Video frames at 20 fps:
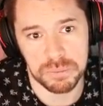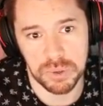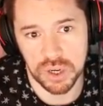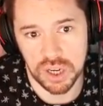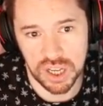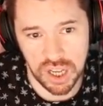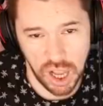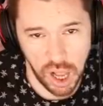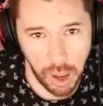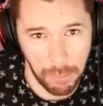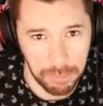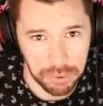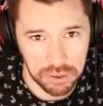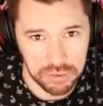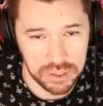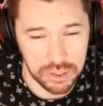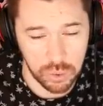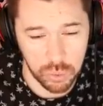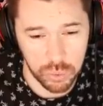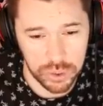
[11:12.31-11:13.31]
but a couple
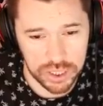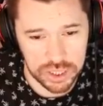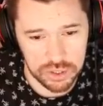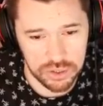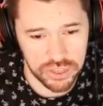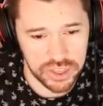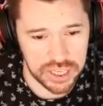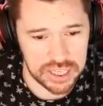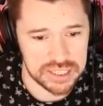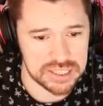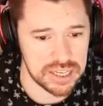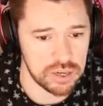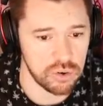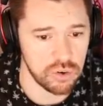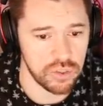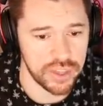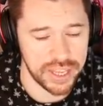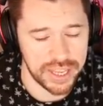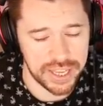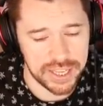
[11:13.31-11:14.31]
of little things here
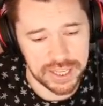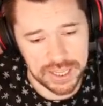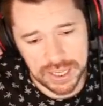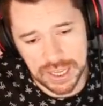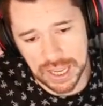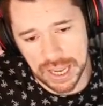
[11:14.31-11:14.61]
or there.